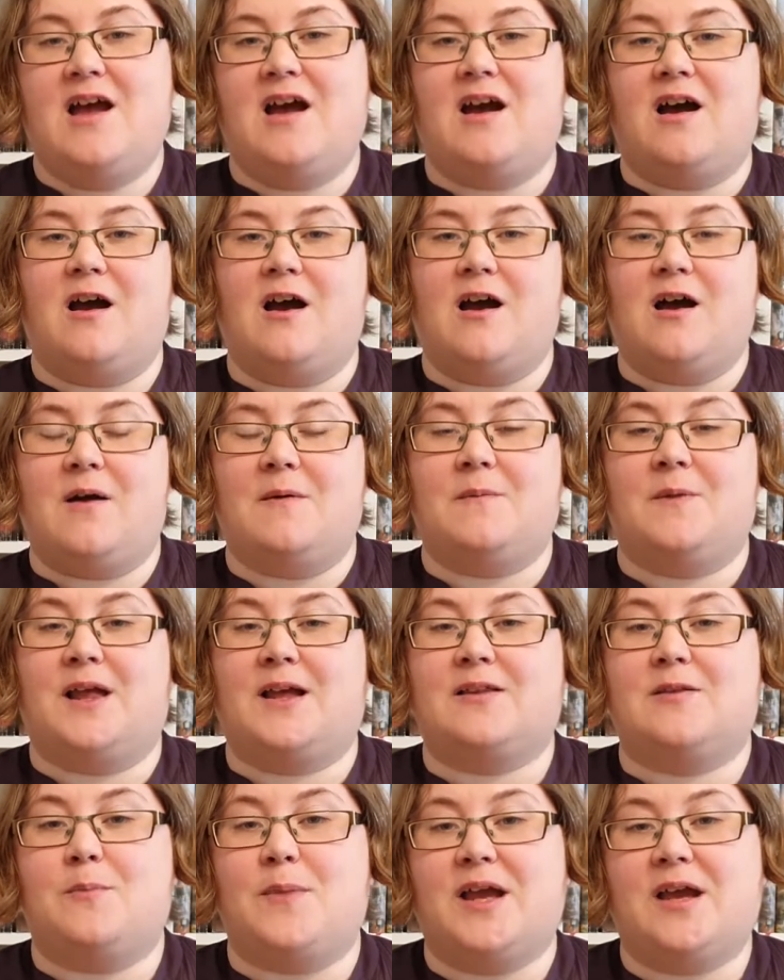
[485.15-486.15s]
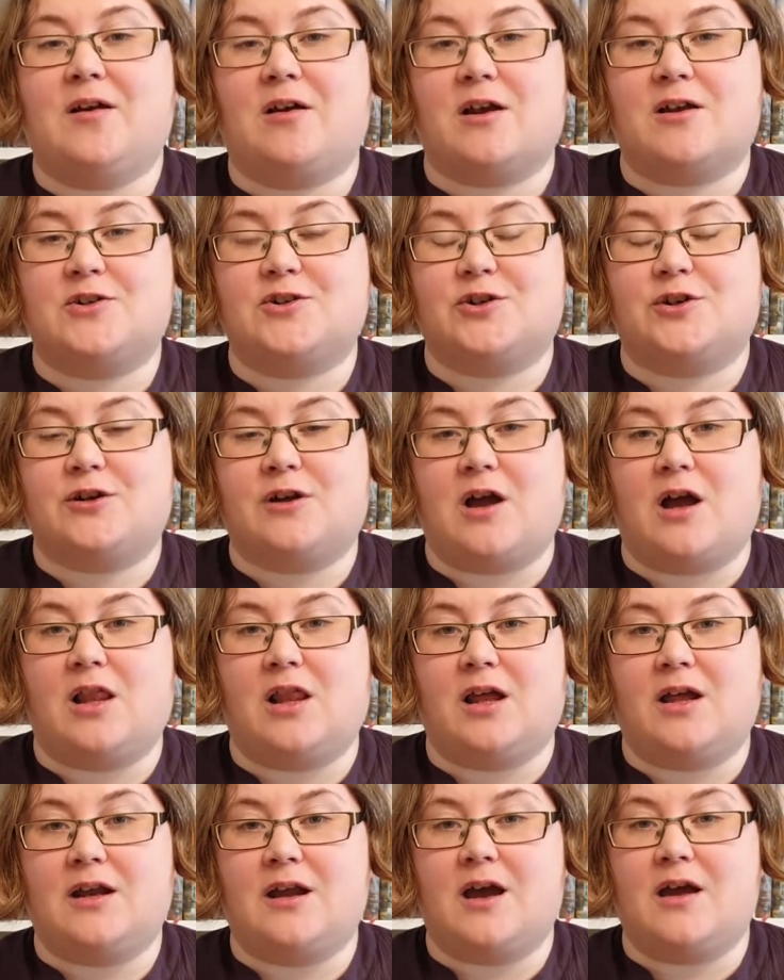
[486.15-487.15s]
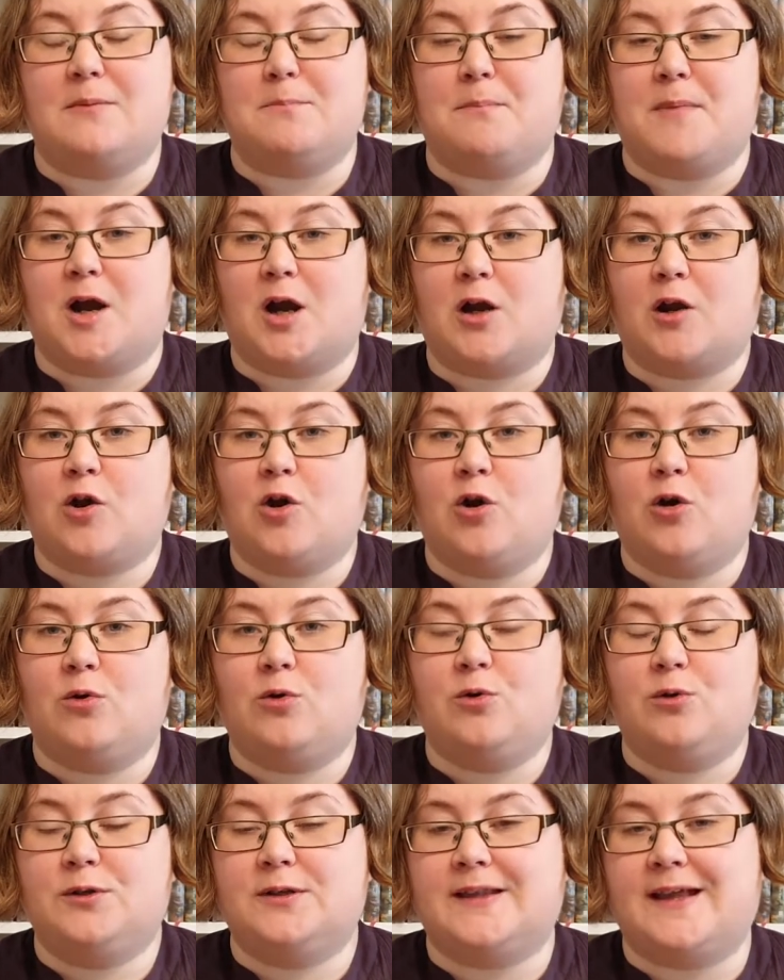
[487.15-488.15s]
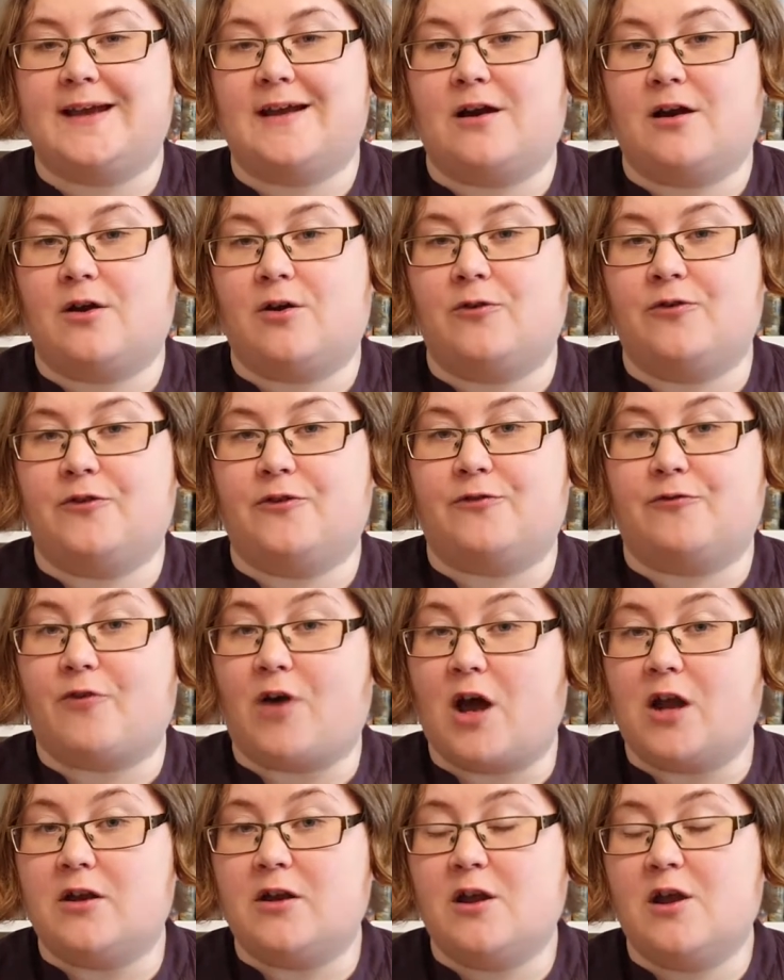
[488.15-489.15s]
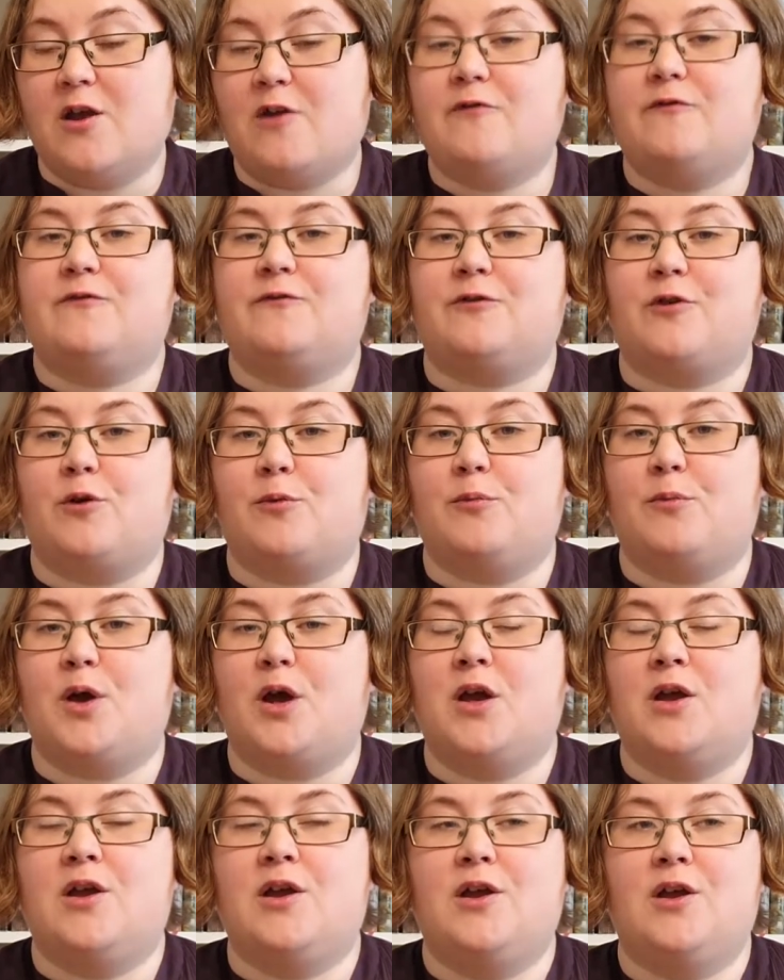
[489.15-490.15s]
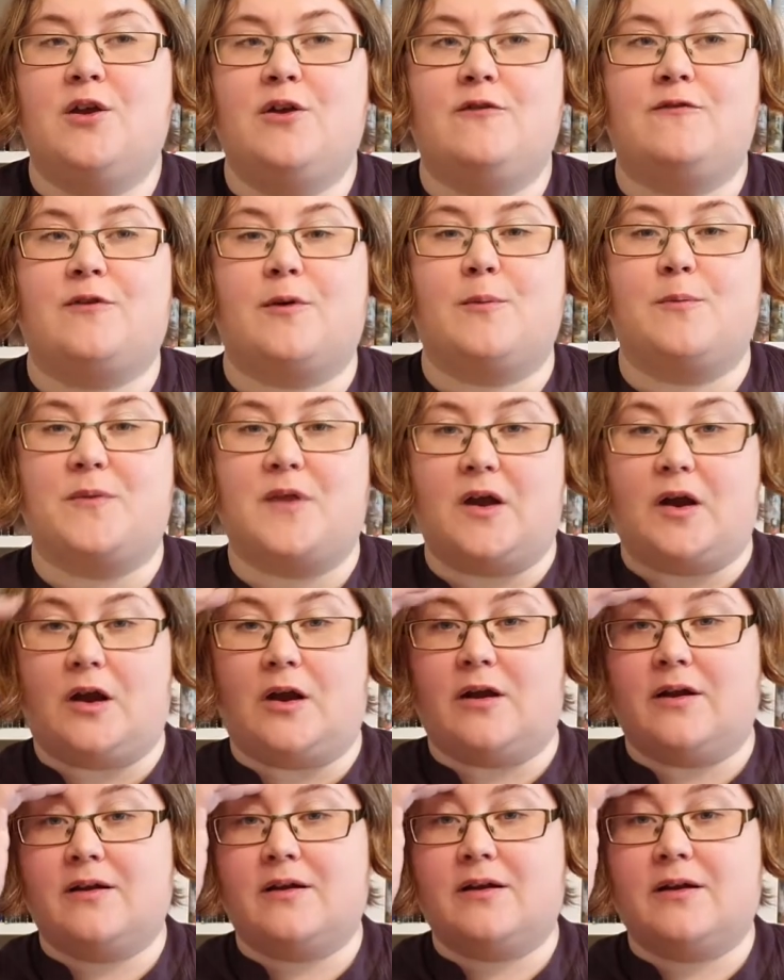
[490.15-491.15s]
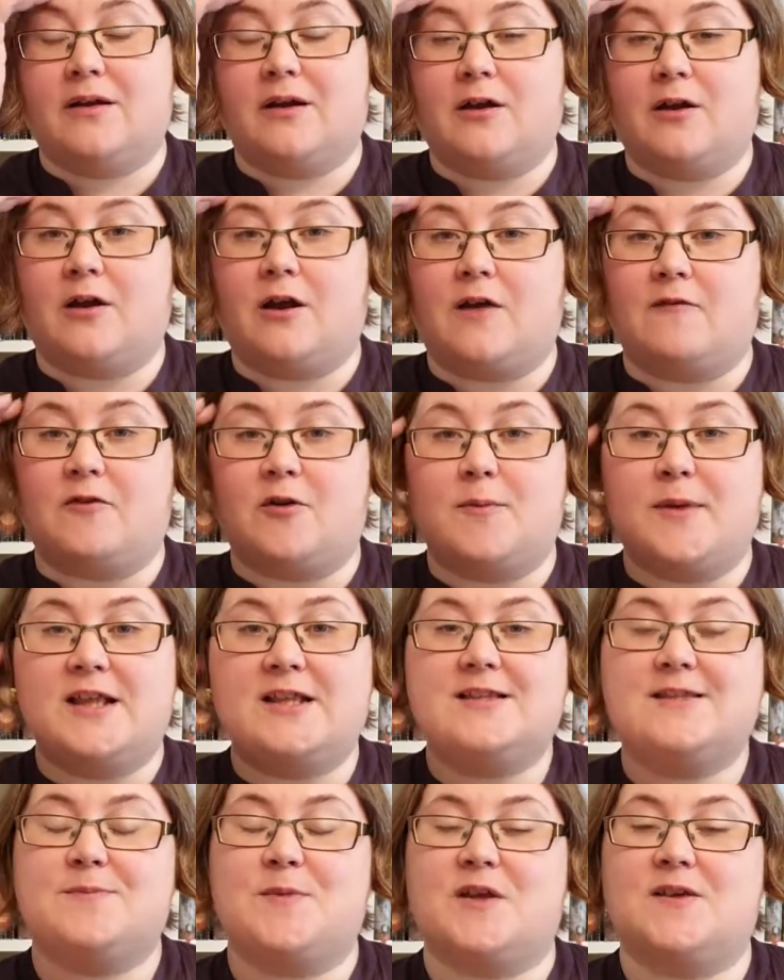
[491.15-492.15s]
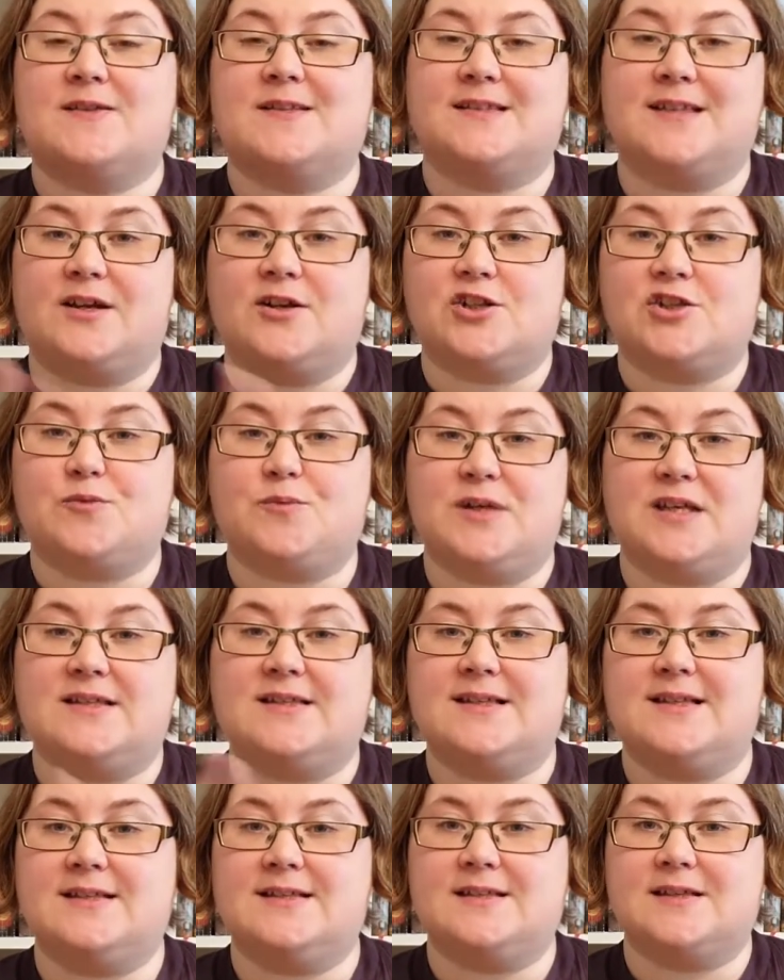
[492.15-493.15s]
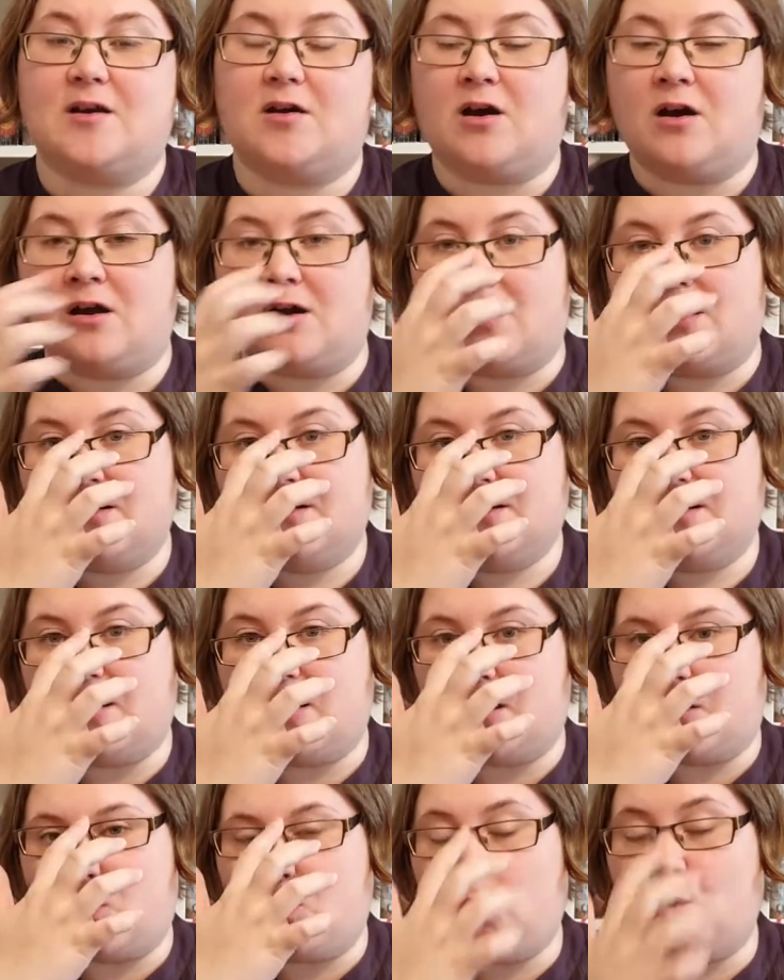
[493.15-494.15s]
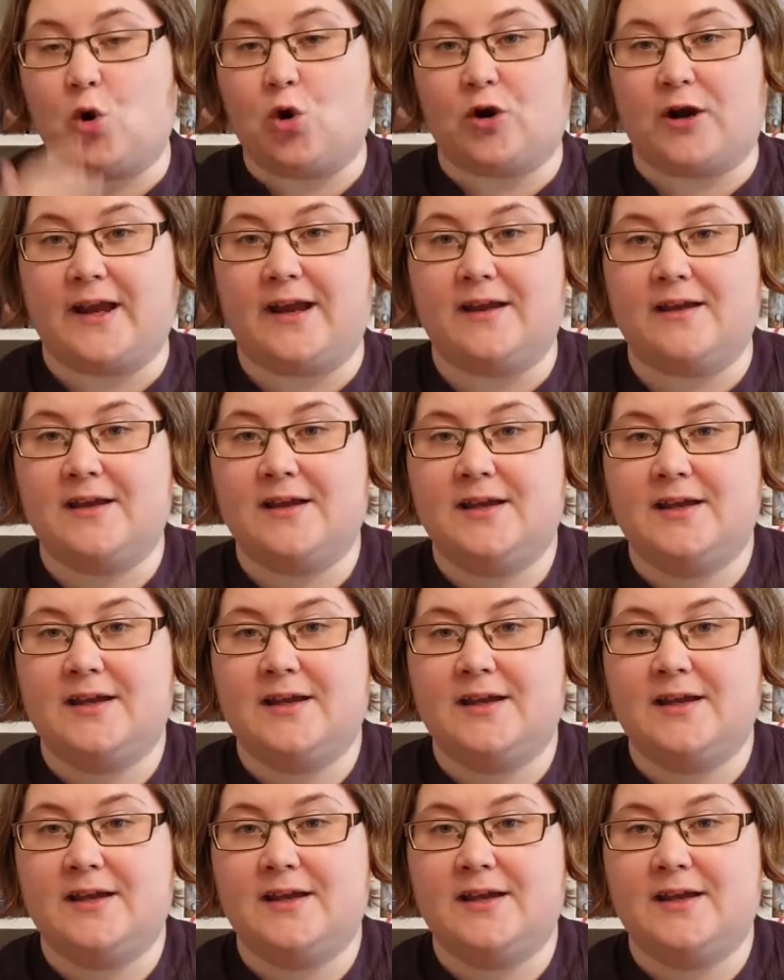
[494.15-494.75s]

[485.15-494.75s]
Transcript: Like the main character, Alana and Marco, they are on the run from their governments because their species are warring.